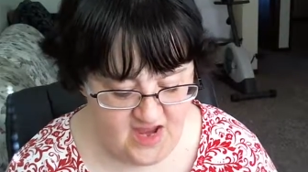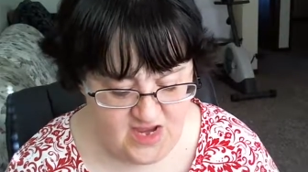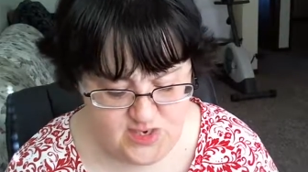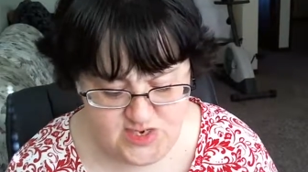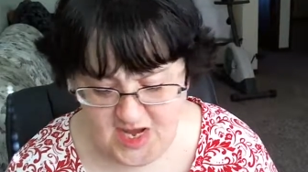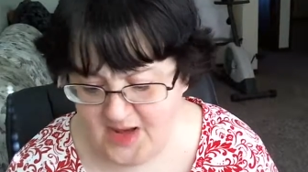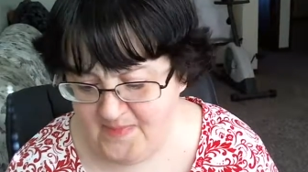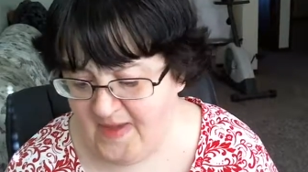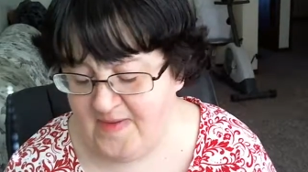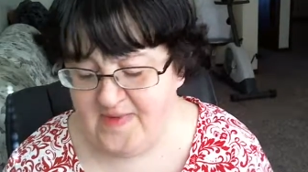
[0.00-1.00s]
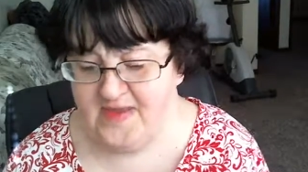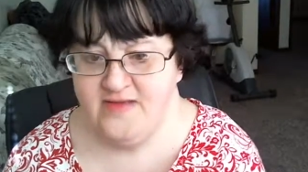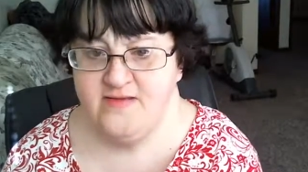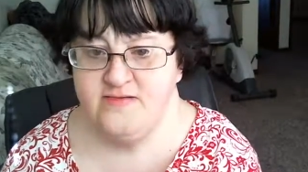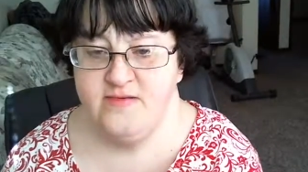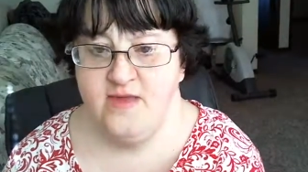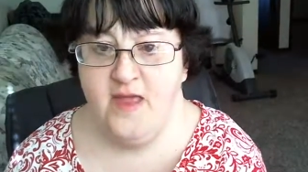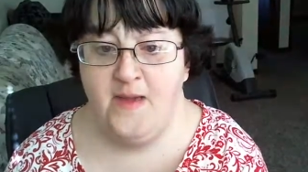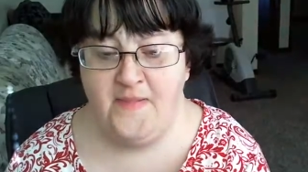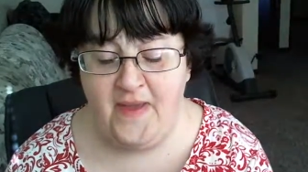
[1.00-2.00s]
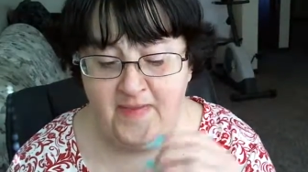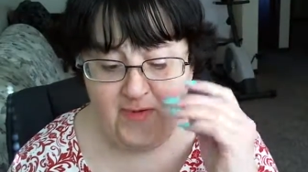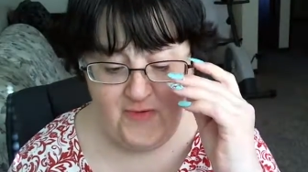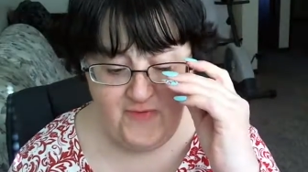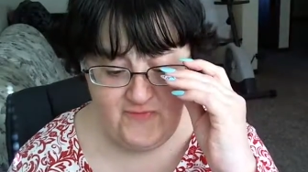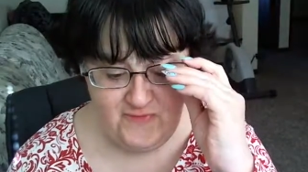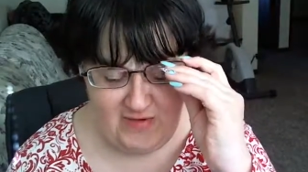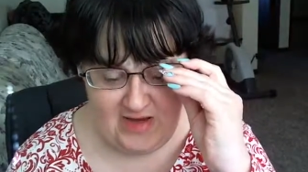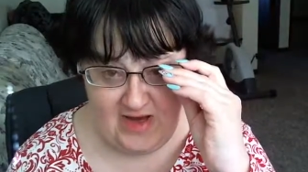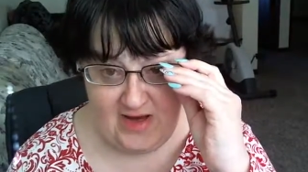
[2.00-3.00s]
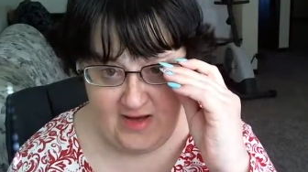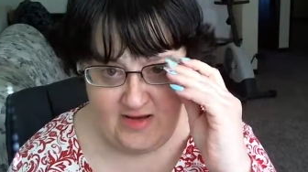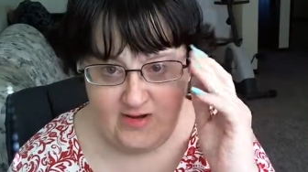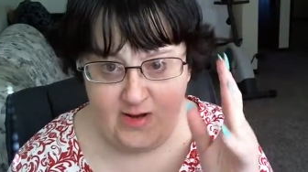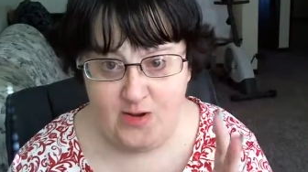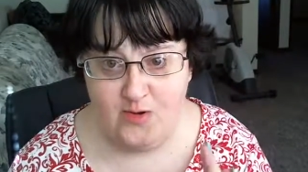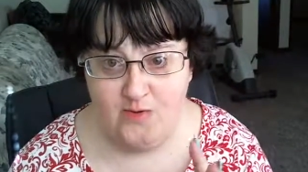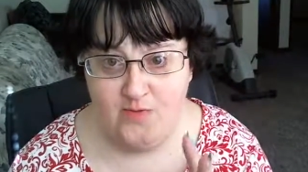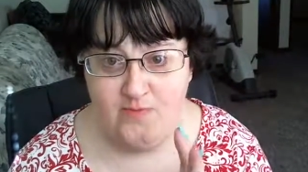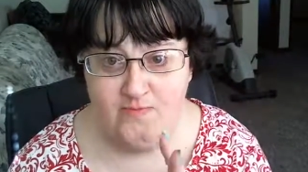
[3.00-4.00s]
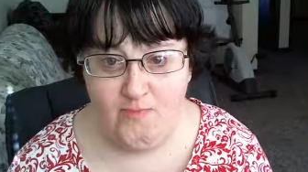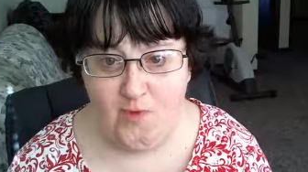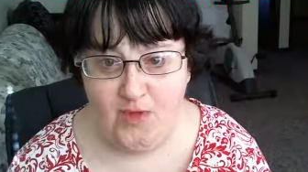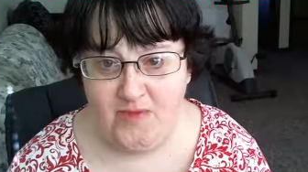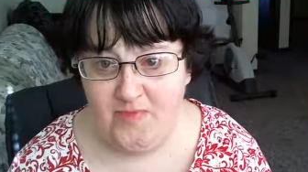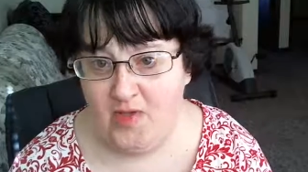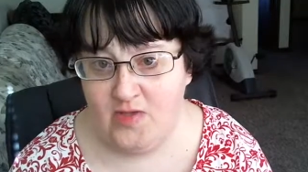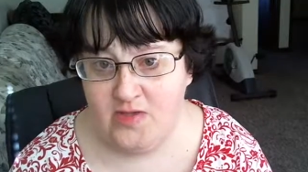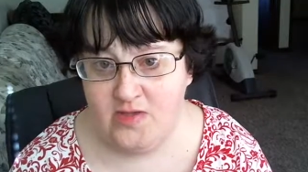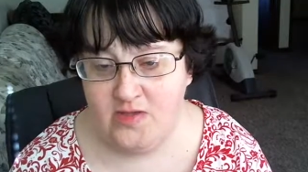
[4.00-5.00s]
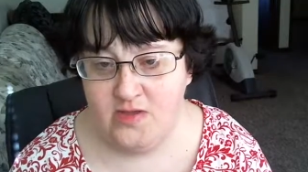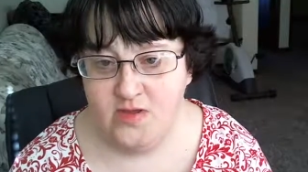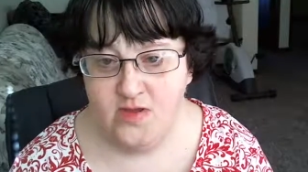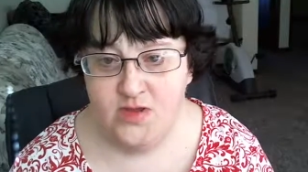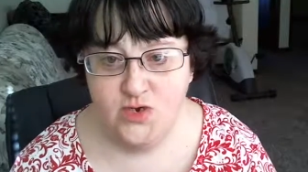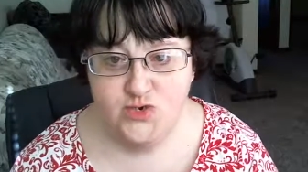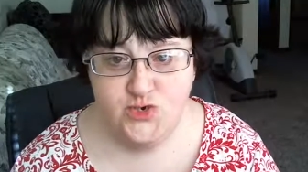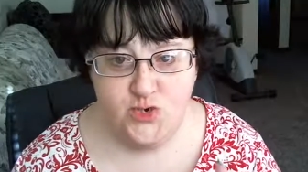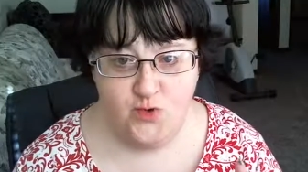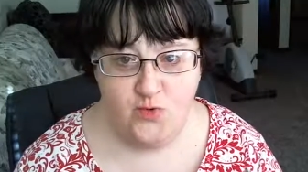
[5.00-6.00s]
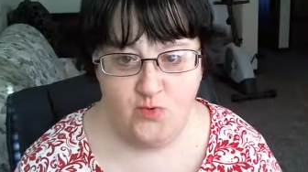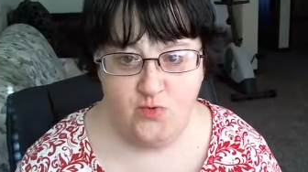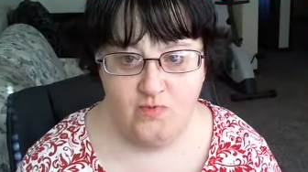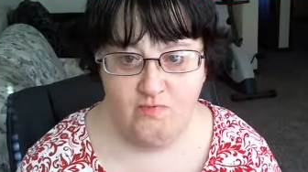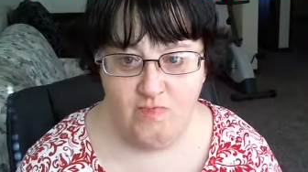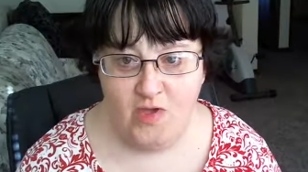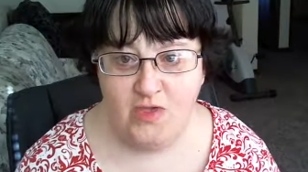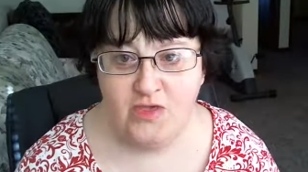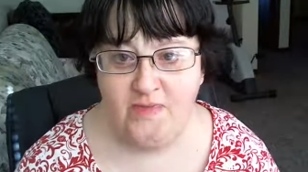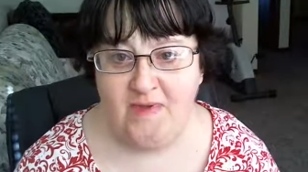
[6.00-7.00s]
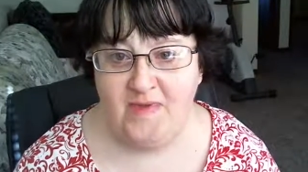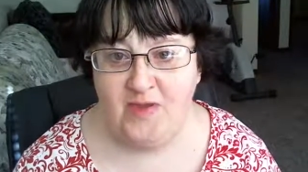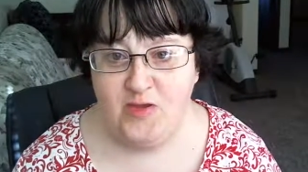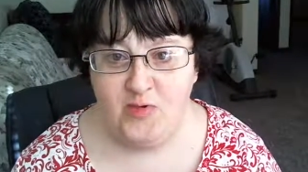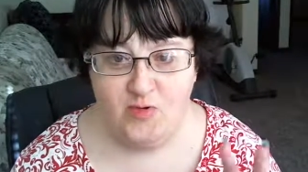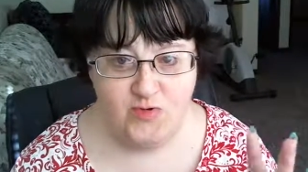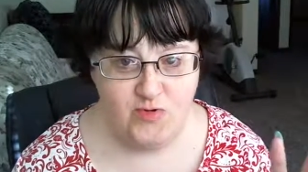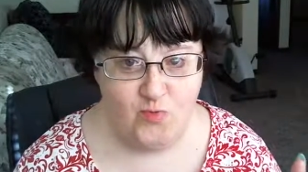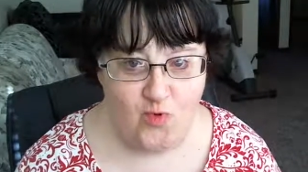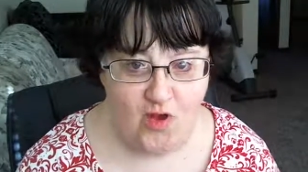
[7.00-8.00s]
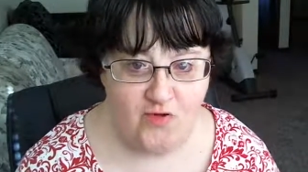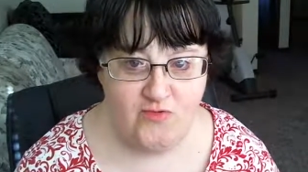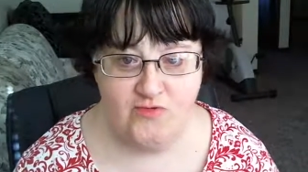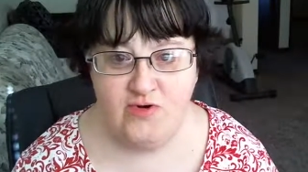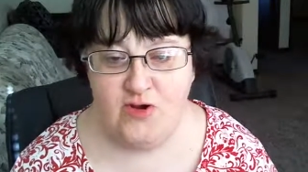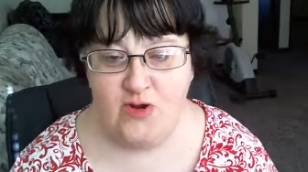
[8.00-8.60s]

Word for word: It's just like a baby. A baby goes from drinking, only milk to milk and maybe, some water, and